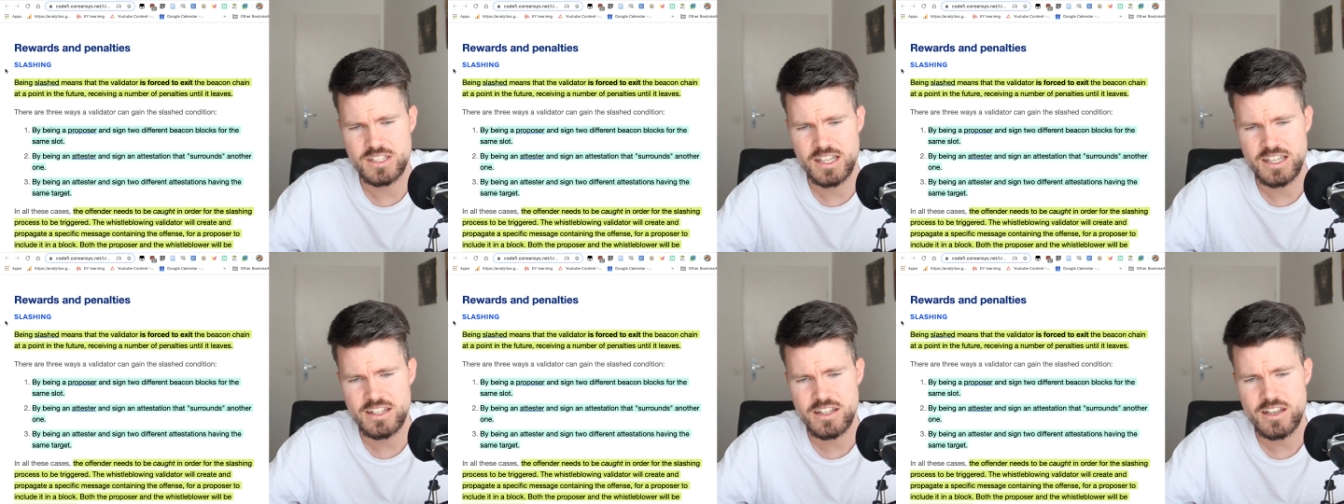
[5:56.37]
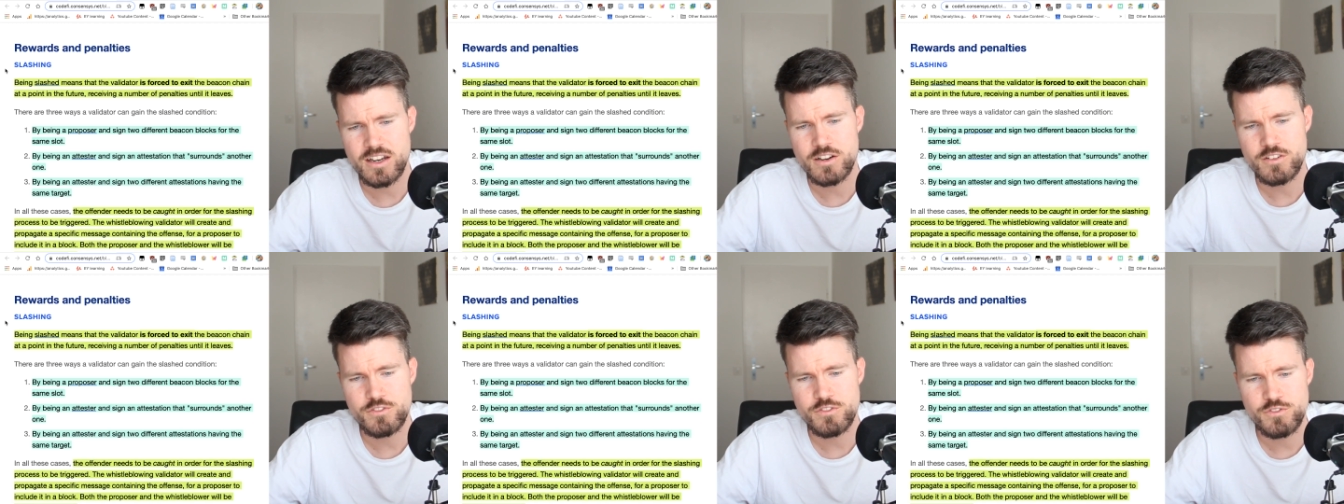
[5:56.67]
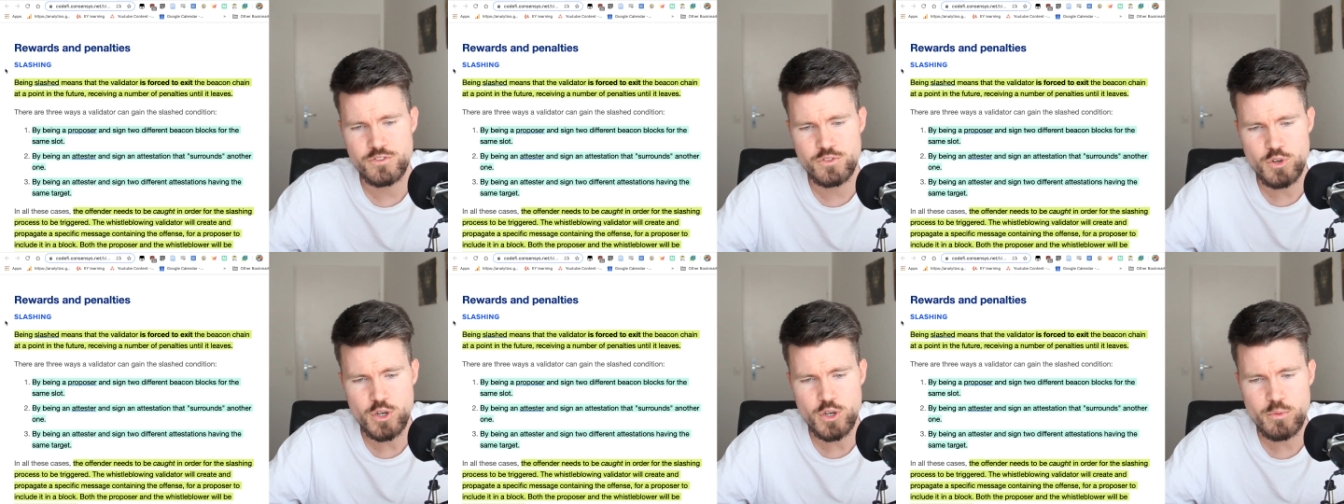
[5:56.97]
and there are
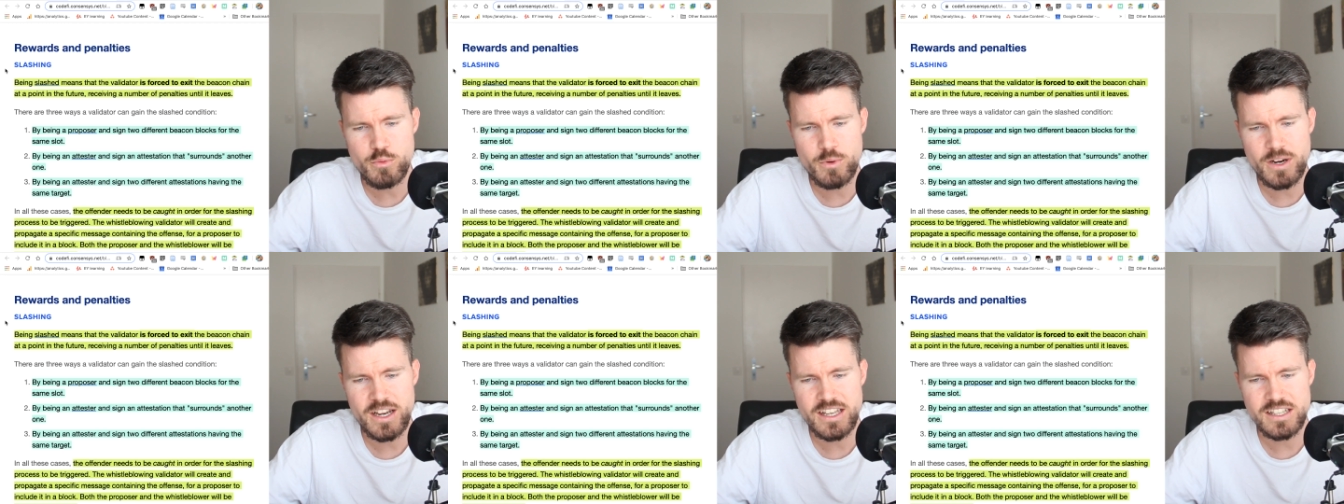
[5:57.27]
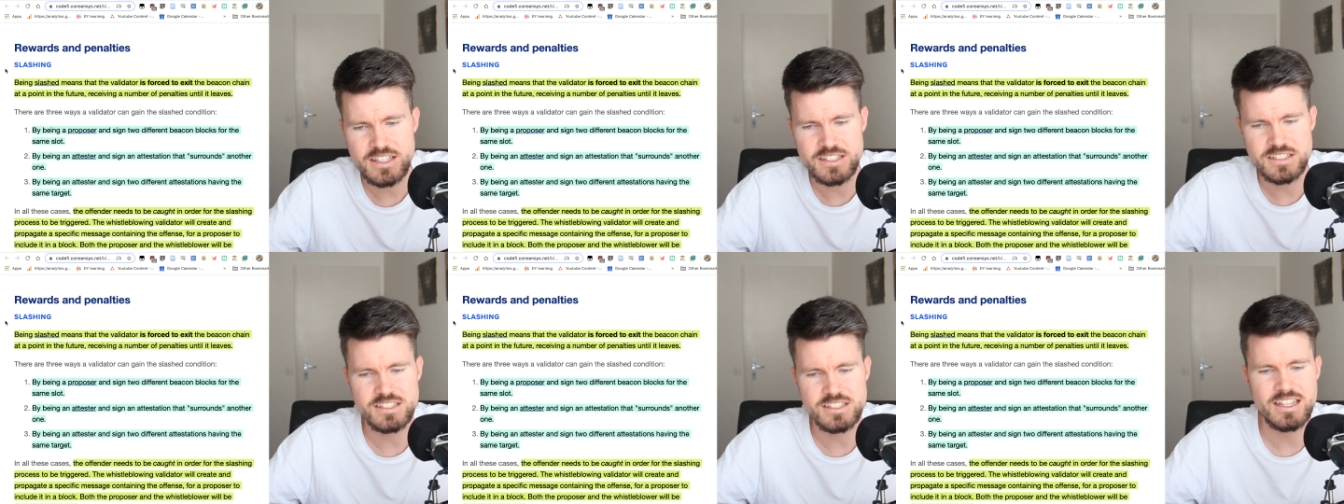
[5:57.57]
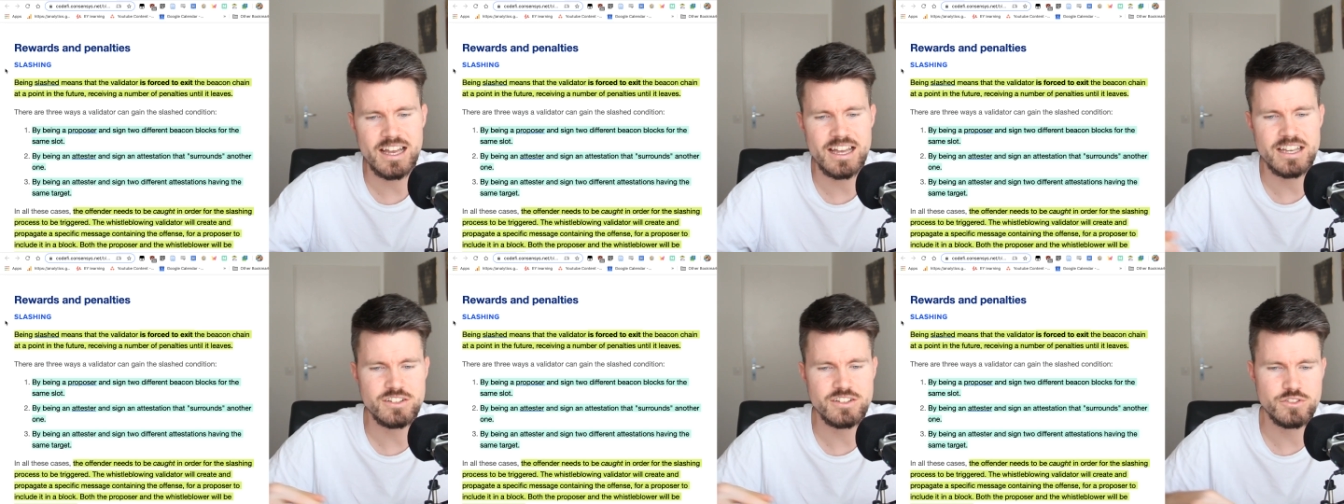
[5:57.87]
three ways
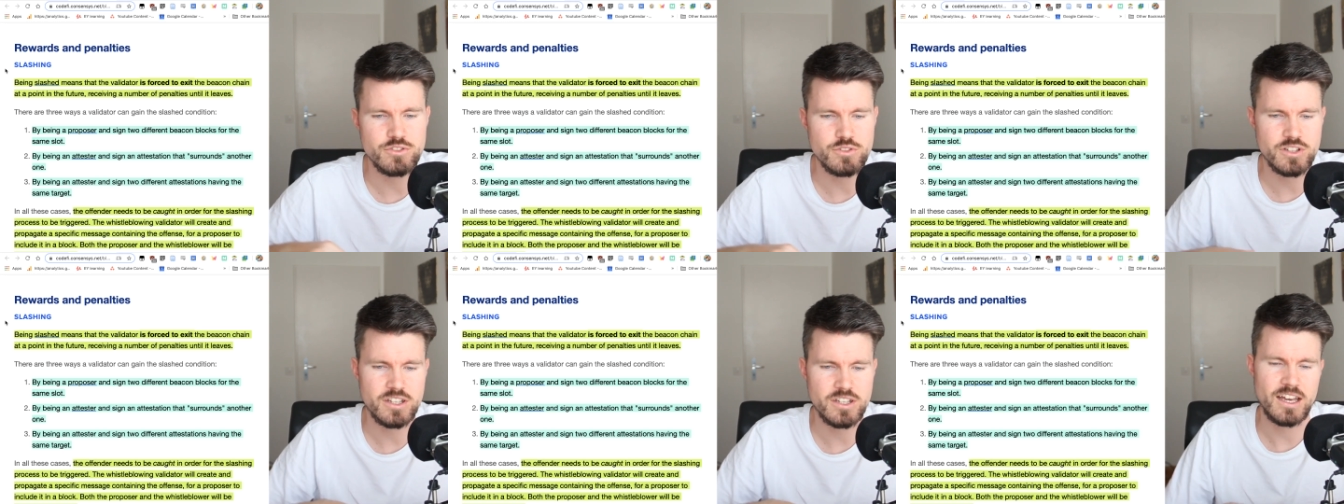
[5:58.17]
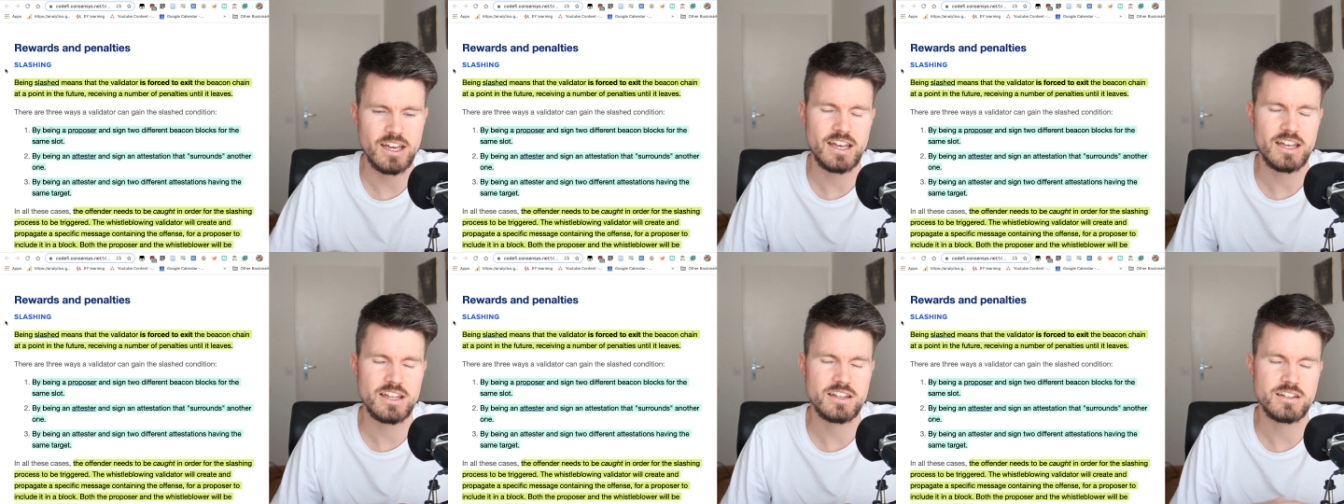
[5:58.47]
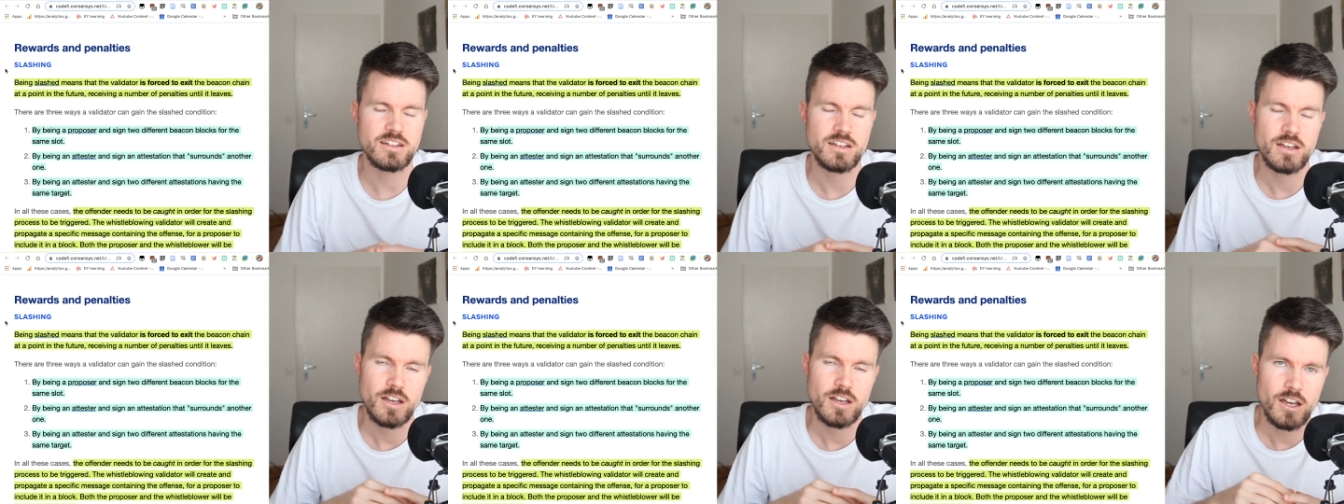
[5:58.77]
that you
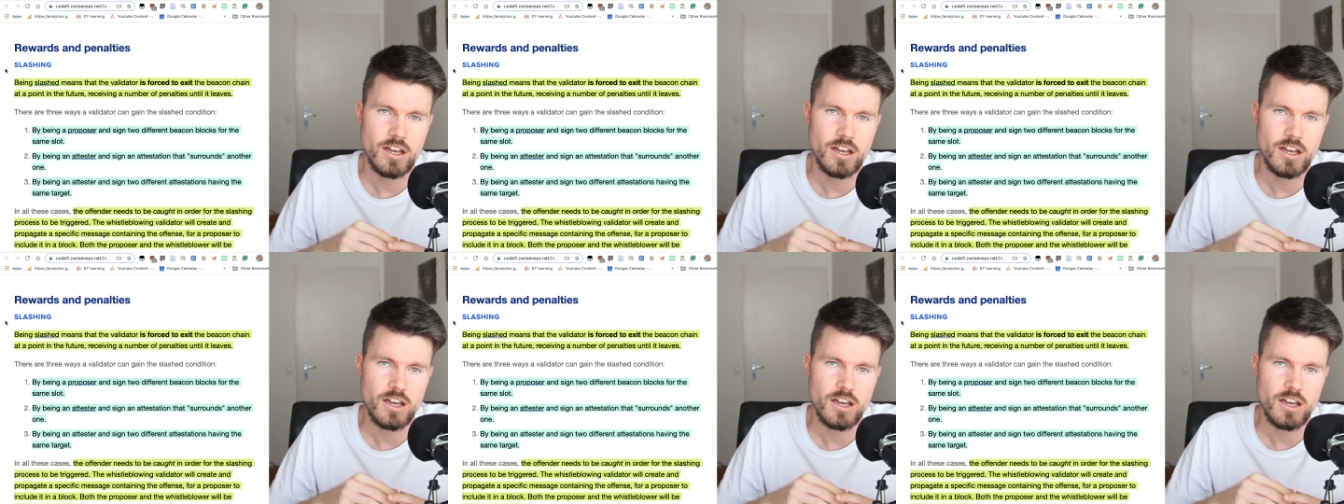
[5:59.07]
can